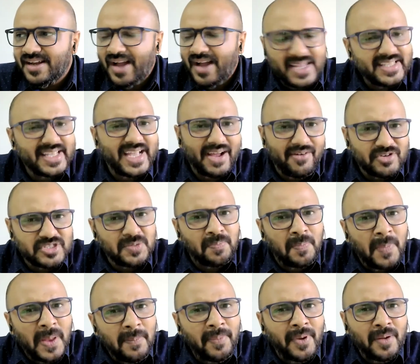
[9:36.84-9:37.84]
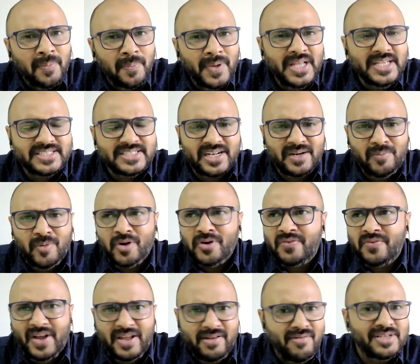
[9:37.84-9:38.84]
I think I was a people pleaser about
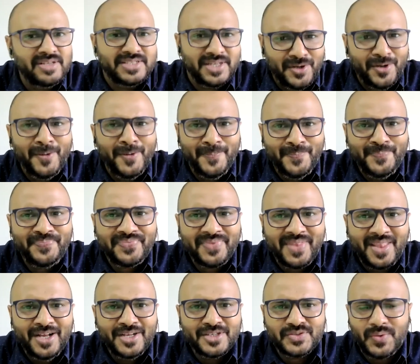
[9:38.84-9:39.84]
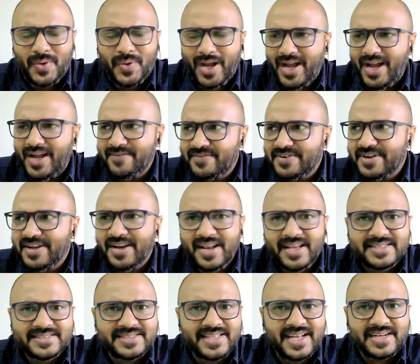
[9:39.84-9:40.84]
5 years ago. So I've
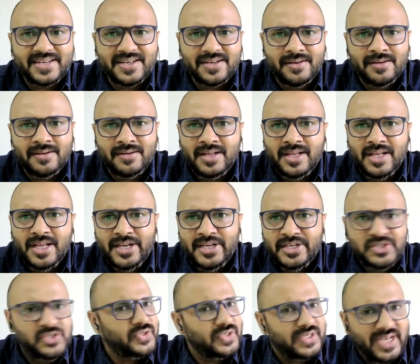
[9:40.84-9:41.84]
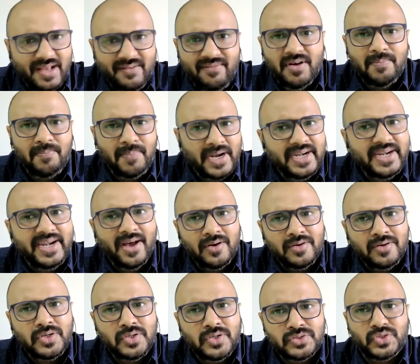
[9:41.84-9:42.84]
realized that, you should never bend
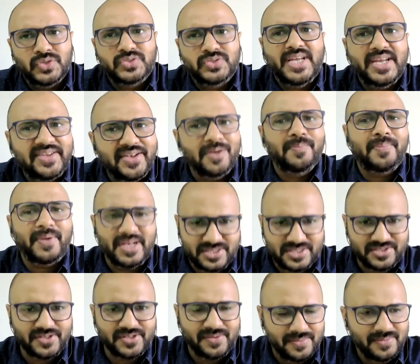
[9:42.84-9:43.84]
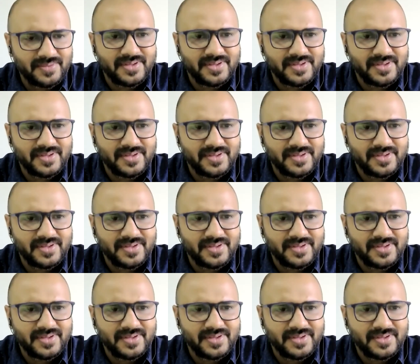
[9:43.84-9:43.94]
down to societal pressure.